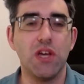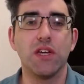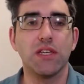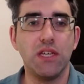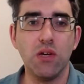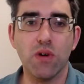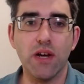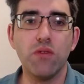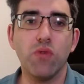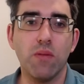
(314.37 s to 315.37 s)

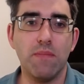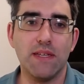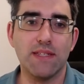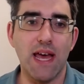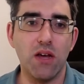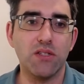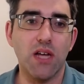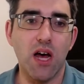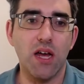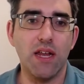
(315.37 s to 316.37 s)
keyword will miss out
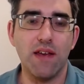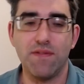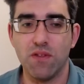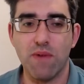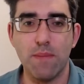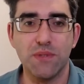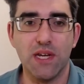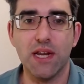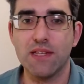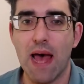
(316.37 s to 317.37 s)
on if the
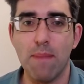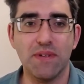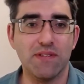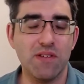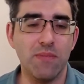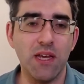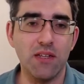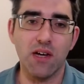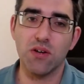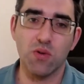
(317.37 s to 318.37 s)
website happens to be
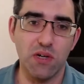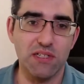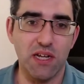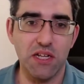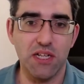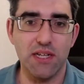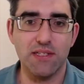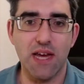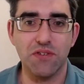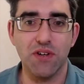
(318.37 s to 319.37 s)
.org.il,
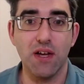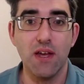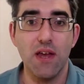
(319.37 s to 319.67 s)
etc.